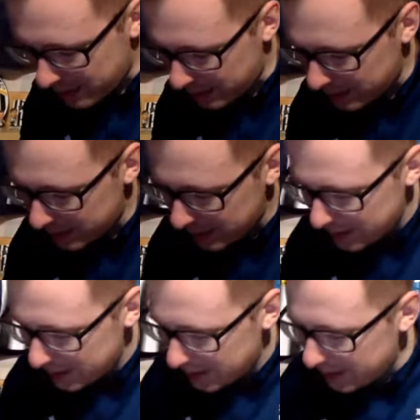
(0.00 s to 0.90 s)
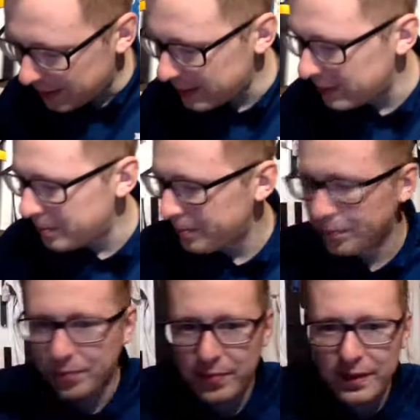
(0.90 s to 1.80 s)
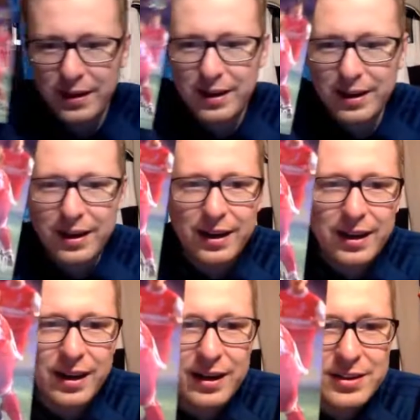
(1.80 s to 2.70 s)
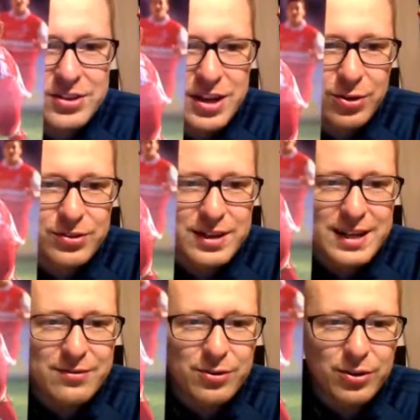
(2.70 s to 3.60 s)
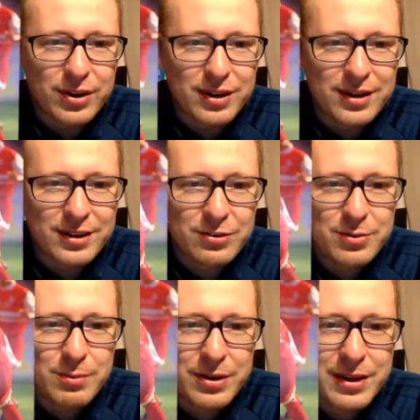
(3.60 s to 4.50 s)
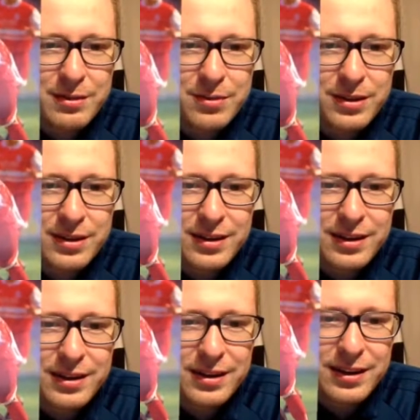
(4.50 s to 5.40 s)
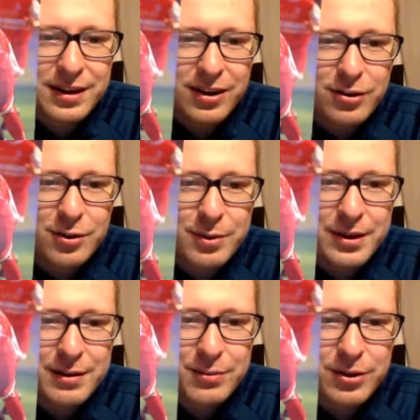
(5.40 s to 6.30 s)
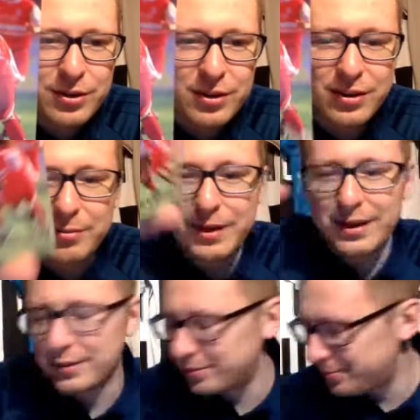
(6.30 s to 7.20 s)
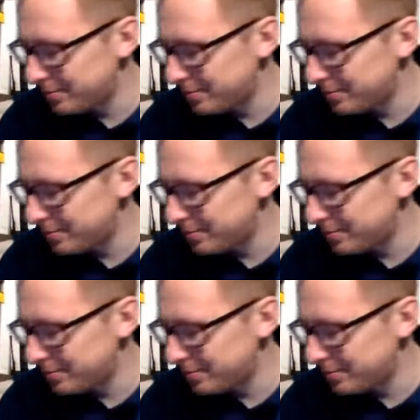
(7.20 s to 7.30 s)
man. And Angelo Di Livio, huh? Remember him? Oh, man.